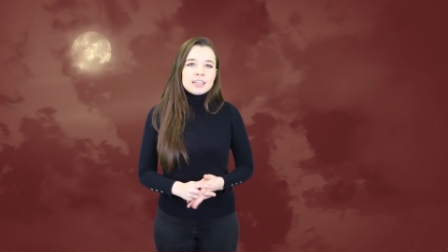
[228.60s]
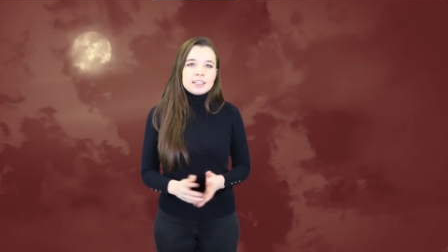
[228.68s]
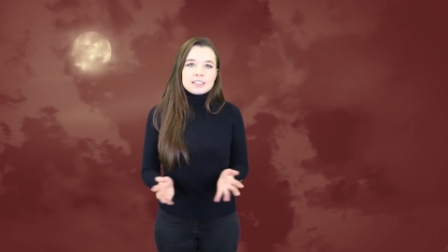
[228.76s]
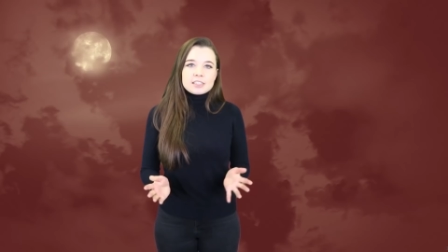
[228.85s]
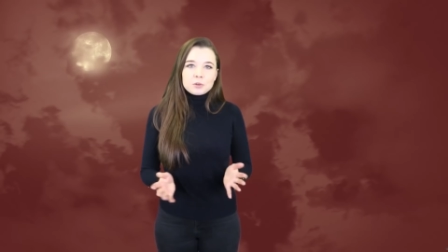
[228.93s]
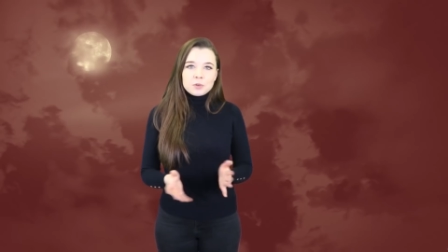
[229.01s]
And
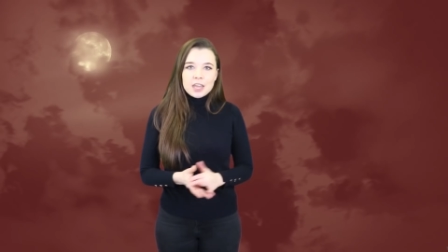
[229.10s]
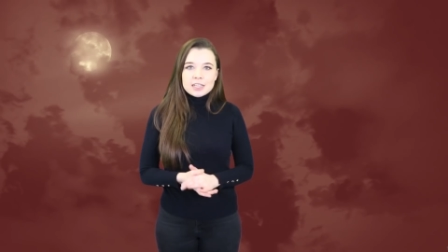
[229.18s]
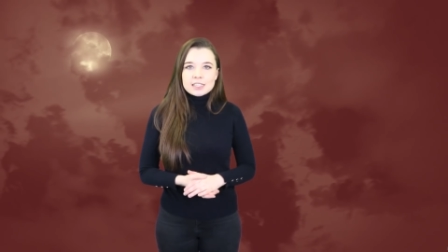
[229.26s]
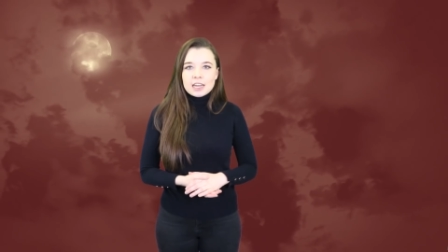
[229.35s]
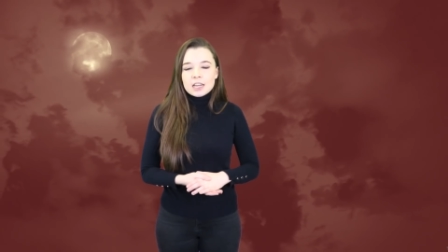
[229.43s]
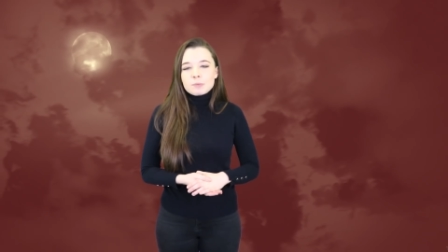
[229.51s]
until
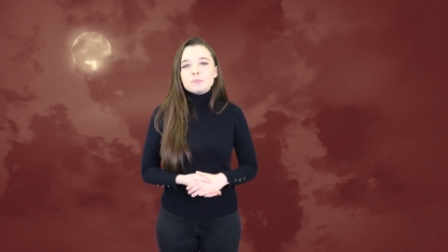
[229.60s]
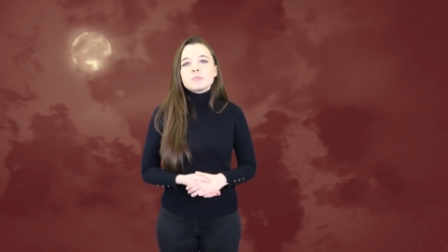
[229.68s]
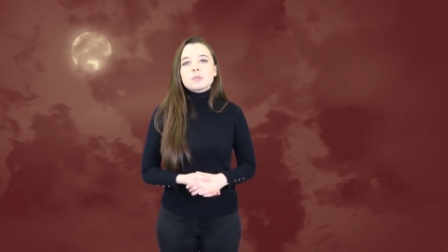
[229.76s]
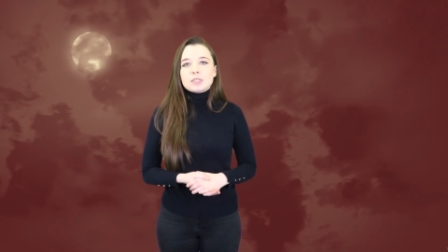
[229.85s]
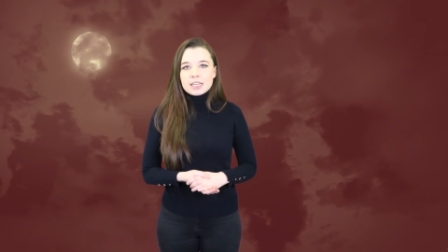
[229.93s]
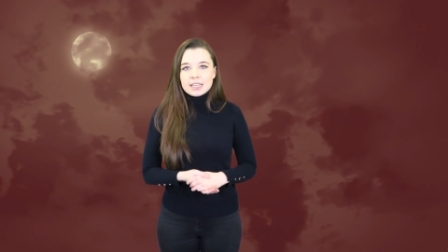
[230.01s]
next time,
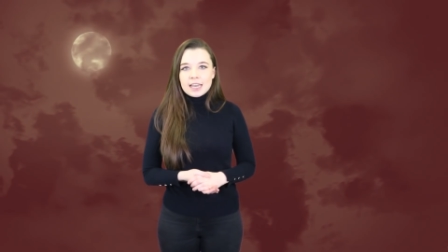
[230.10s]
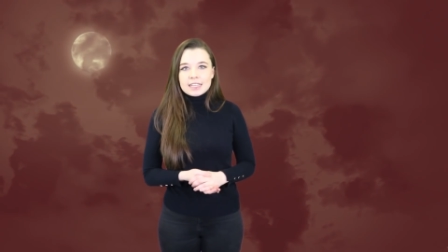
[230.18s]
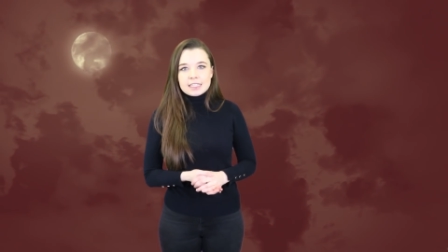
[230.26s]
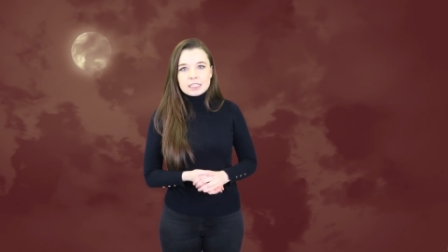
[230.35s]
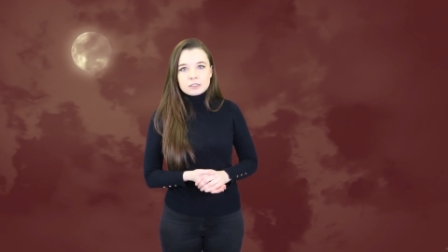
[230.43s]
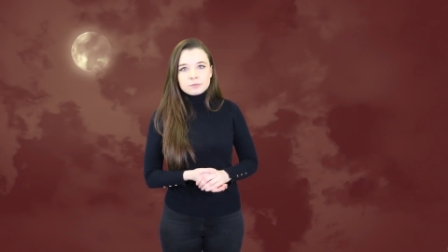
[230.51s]
see you
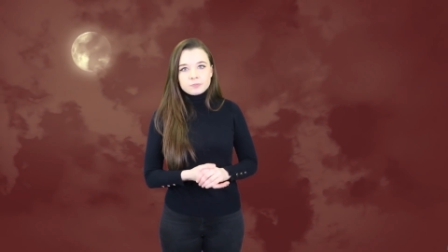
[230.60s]
later.